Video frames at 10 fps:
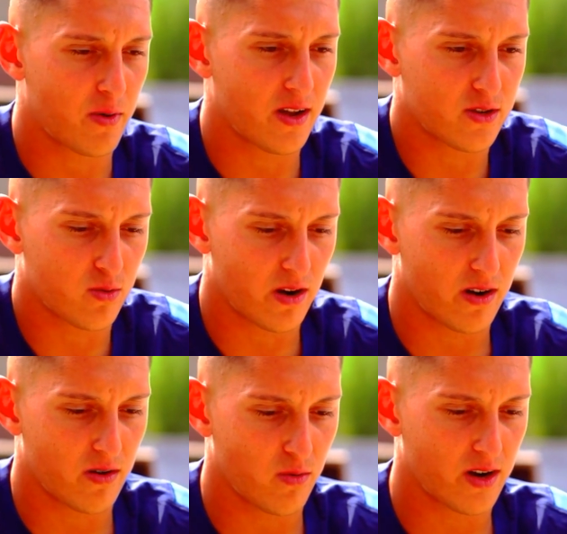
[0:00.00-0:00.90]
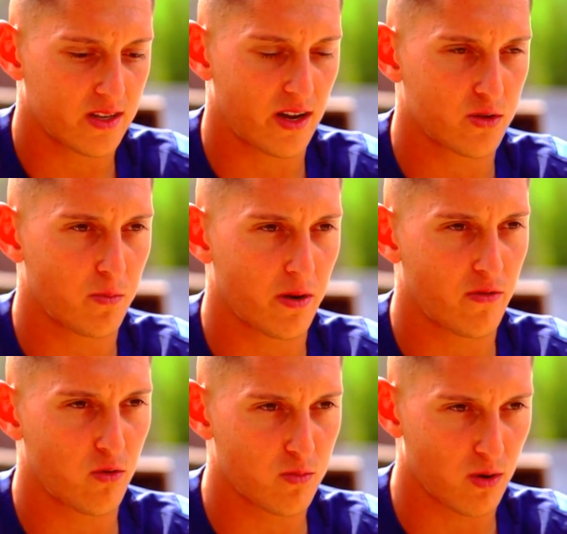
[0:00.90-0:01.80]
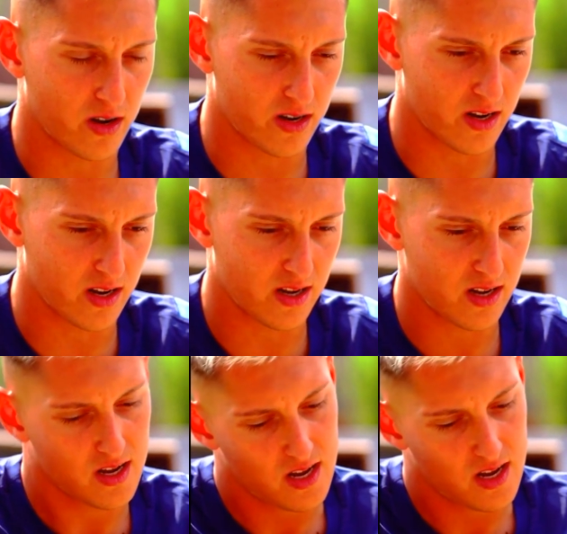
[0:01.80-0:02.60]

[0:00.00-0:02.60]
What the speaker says: place where I started to play football, and